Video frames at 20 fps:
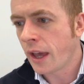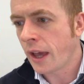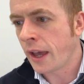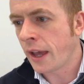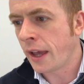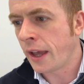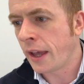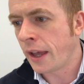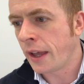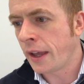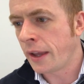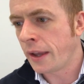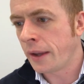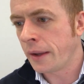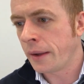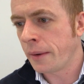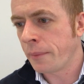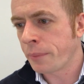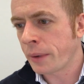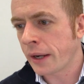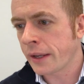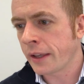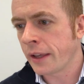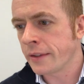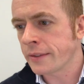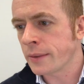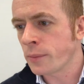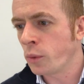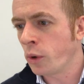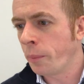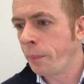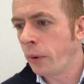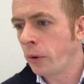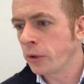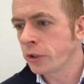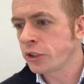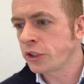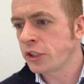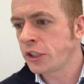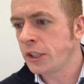Brackets, and will
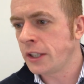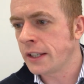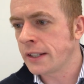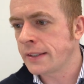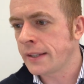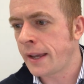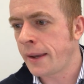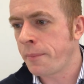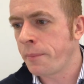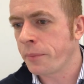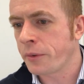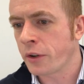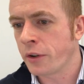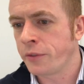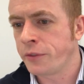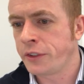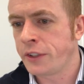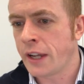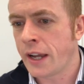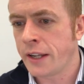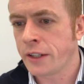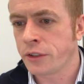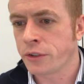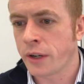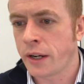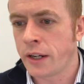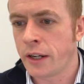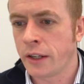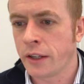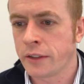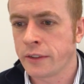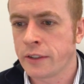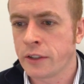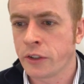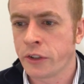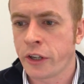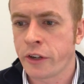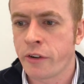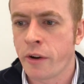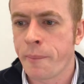push the attempt of downgrading
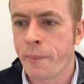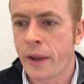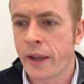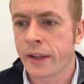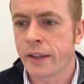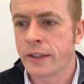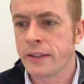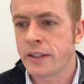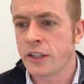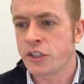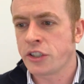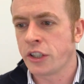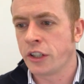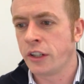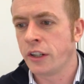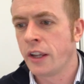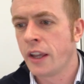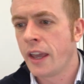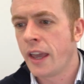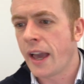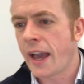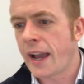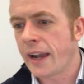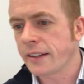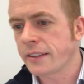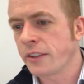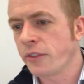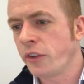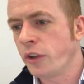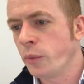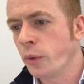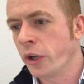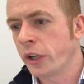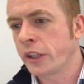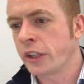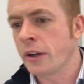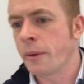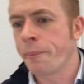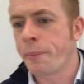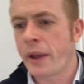until they're in better condition, actively
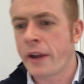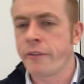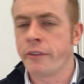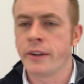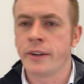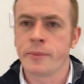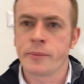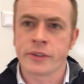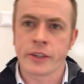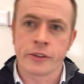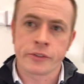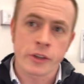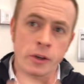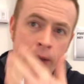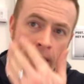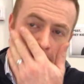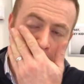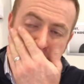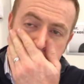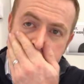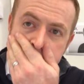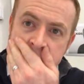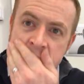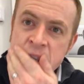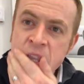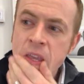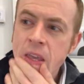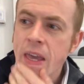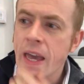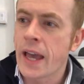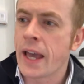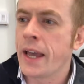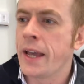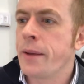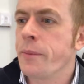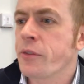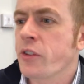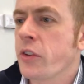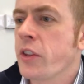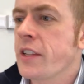working on bettering themselves. Okay,
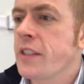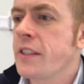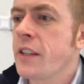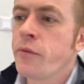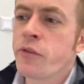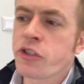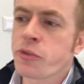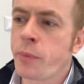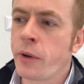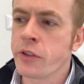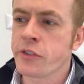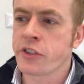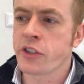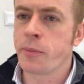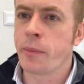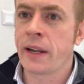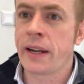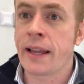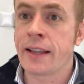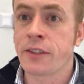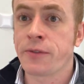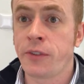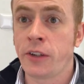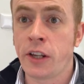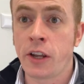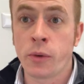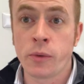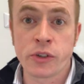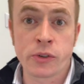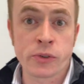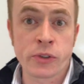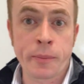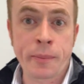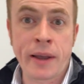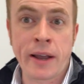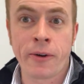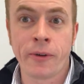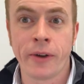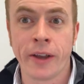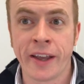so this is in response to my last video, which was
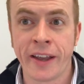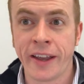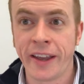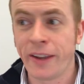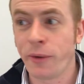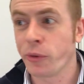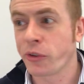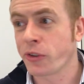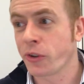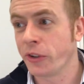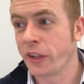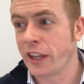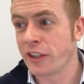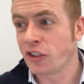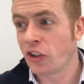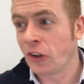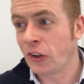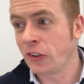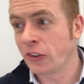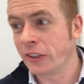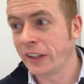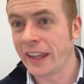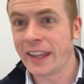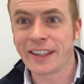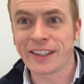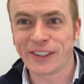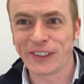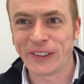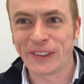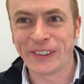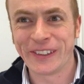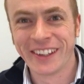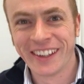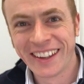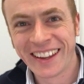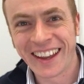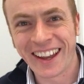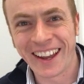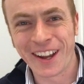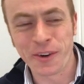about, it was called Eternal IQ,
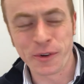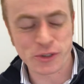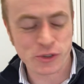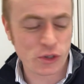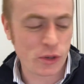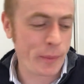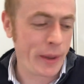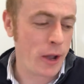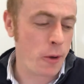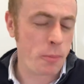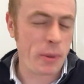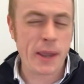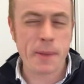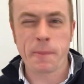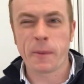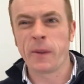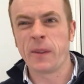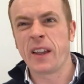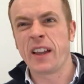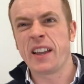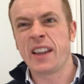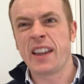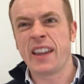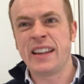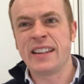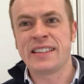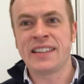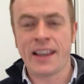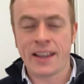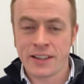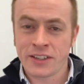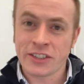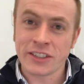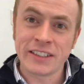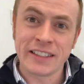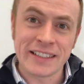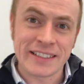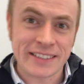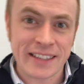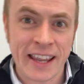which is about people that
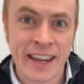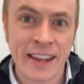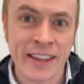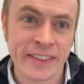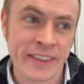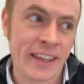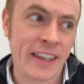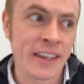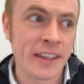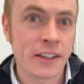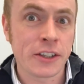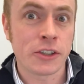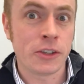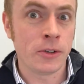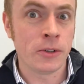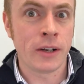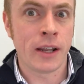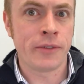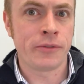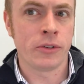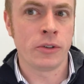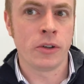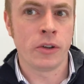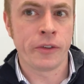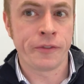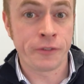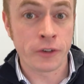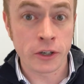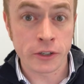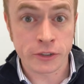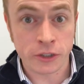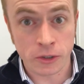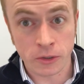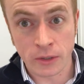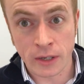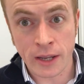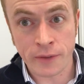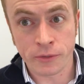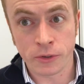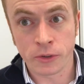intentionally stay at the IQ level or the first
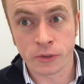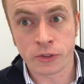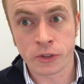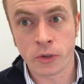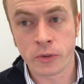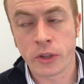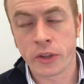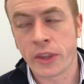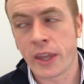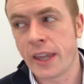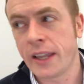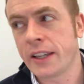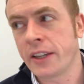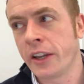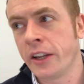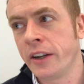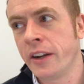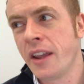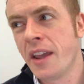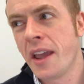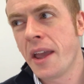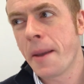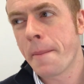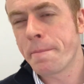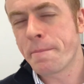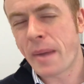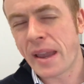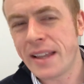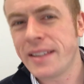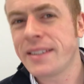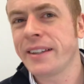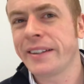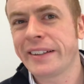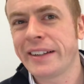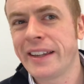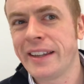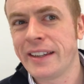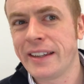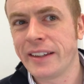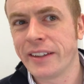queue level so that they can
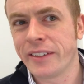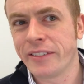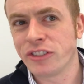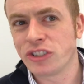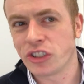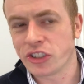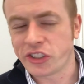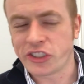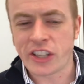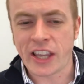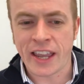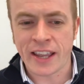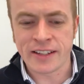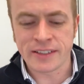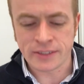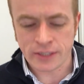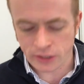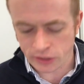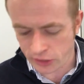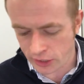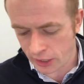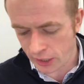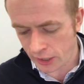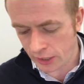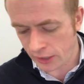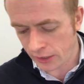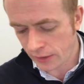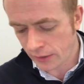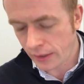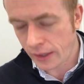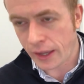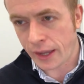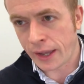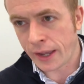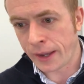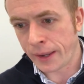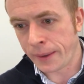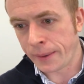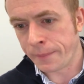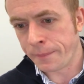basically just enter
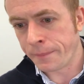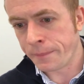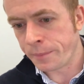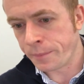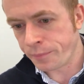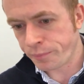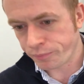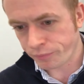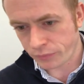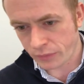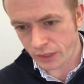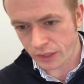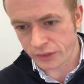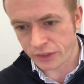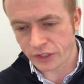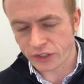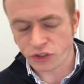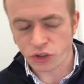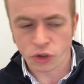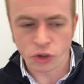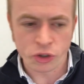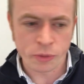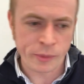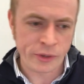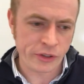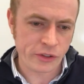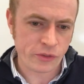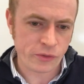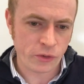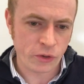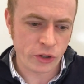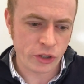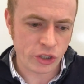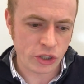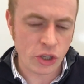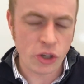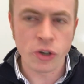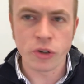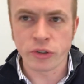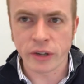the tournaments for the
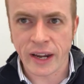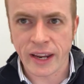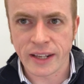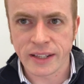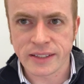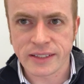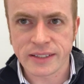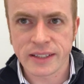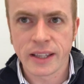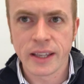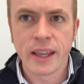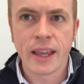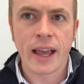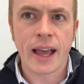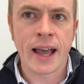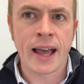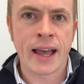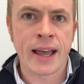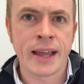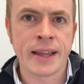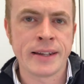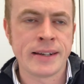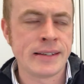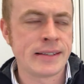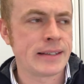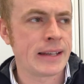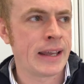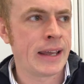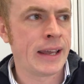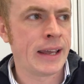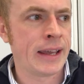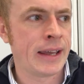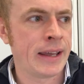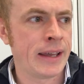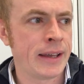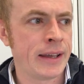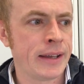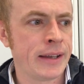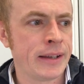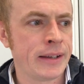Q grades
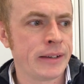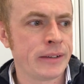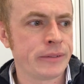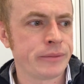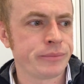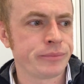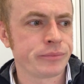and